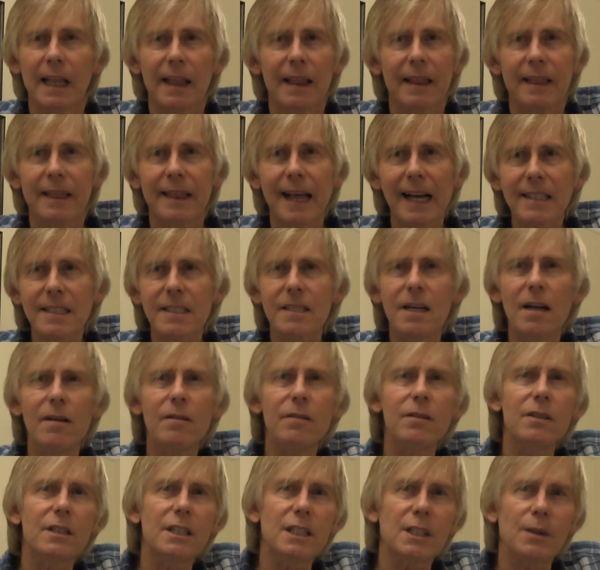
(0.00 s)
That's no
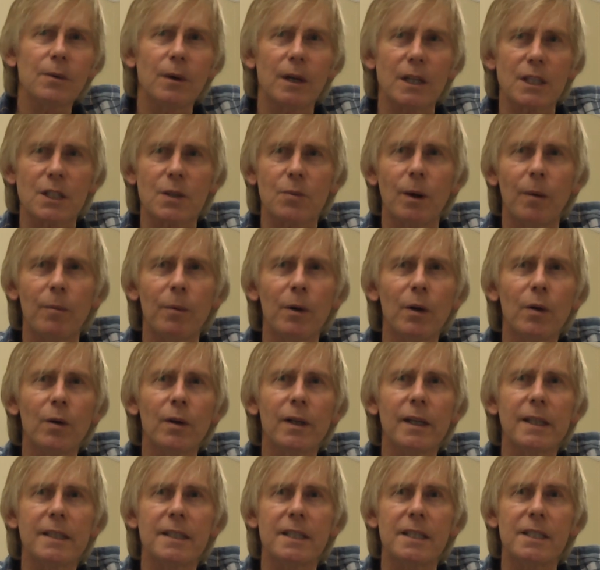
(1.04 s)
good to us when we're
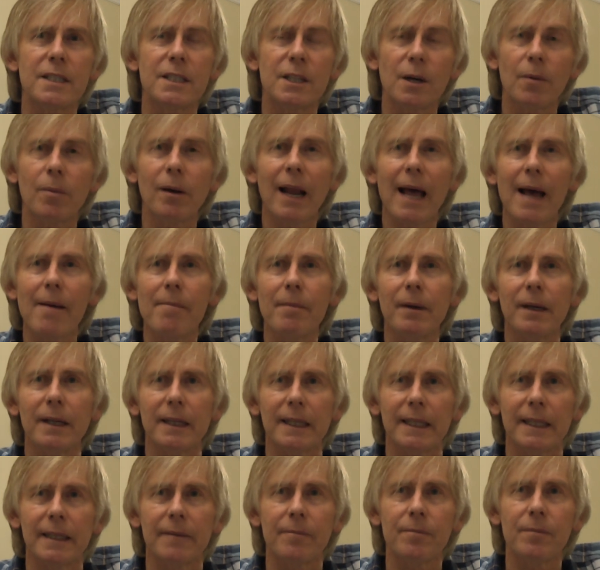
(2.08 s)
looking to double our
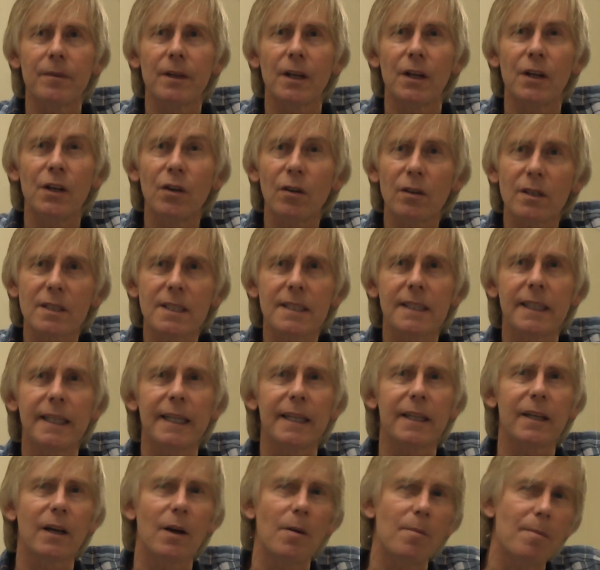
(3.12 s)
money, not see
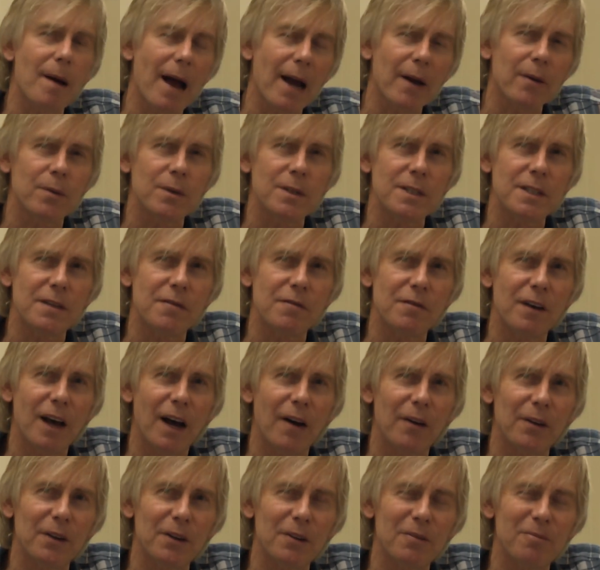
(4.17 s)
it go backwards in
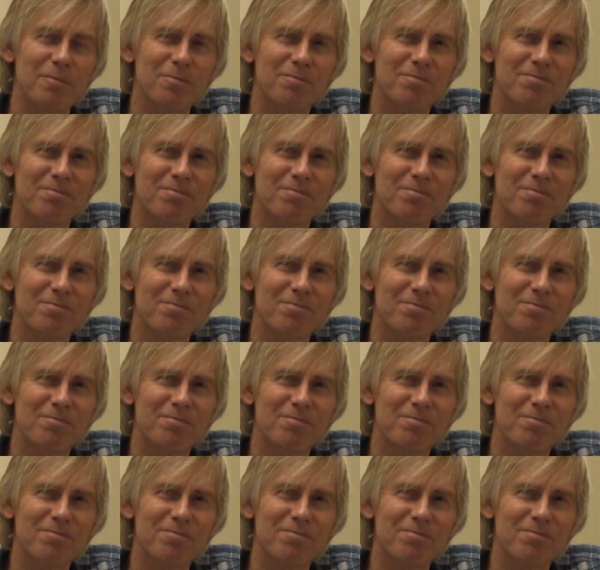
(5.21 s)
value.